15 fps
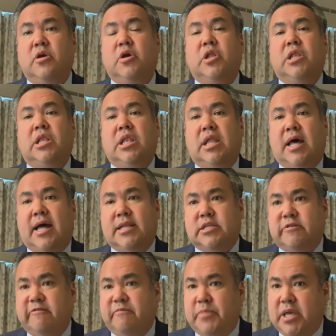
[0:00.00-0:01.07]
Lots
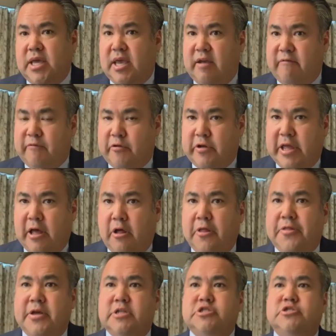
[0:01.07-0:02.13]
of behavioral health
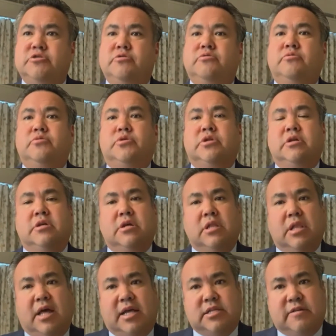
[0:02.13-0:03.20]
issues,
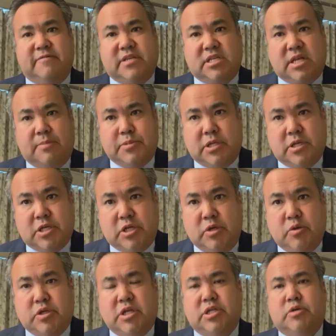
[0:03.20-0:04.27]
lots of substance
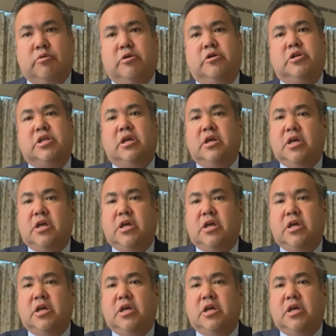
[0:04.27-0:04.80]
use disorders.